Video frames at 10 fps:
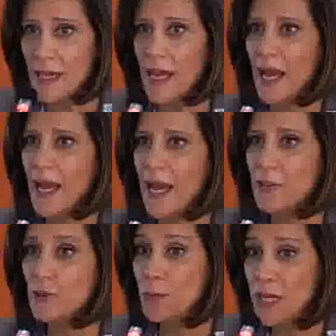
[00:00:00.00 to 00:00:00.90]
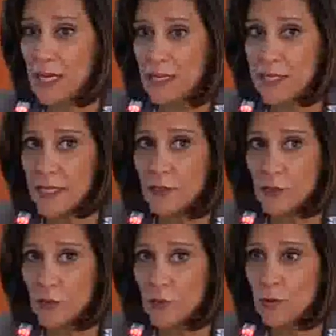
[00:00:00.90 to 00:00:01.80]
to be listened
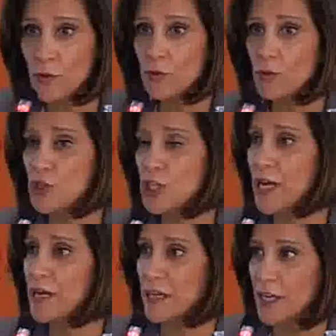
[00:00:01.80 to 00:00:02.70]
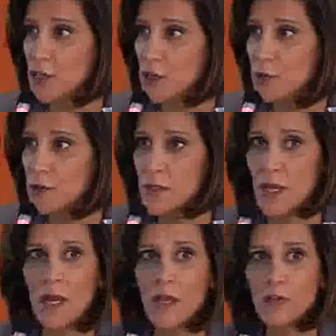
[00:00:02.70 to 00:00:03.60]
to share issues,
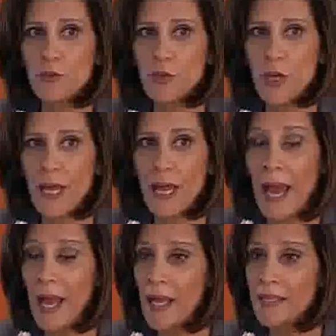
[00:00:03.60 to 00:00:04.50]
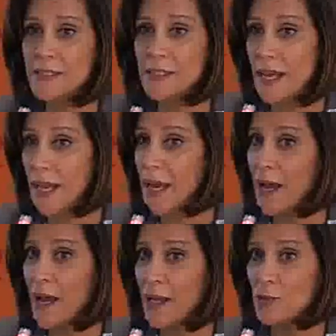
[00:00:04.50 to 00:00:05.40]
and
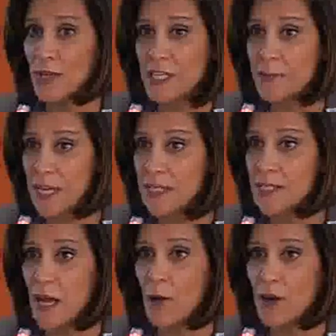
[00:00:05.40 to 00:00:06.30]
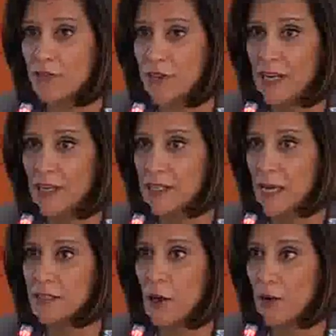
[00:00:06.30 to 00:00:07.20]
to express our feelings and
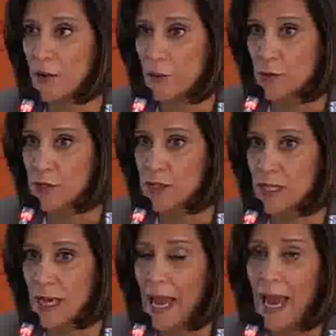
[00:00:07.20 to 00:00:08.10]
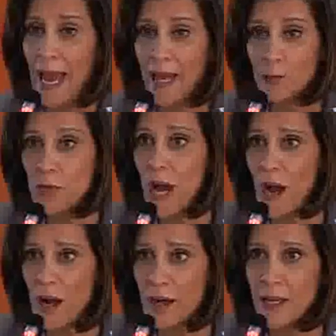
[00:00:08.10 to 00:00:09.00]
our thoughts. And we are
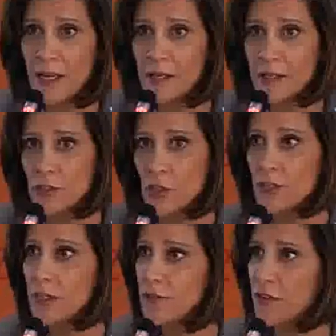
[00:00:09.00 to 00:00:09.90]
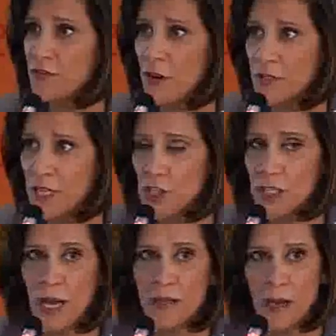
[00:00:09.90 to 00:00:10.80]
here, Jordan River Foundation
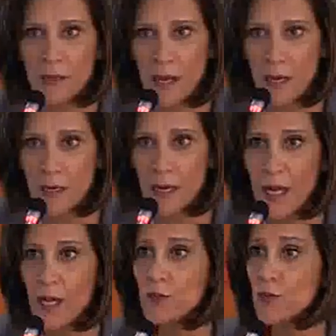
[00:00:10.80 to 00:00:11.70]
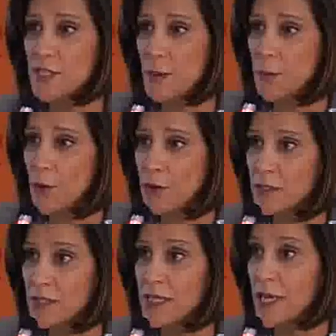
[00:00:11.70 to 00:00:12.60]
and ANAR, to support,
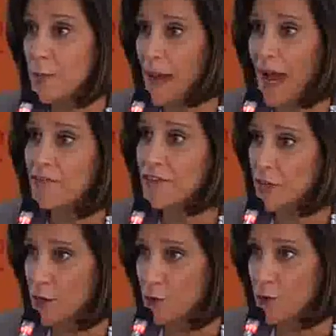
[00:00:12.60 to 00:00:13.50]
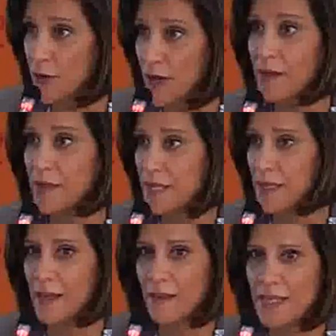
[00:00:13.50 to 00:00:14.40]
keep having you in
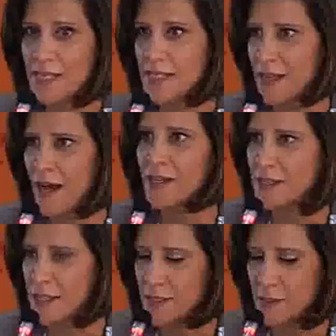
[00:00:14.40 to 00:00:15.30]
these ICs.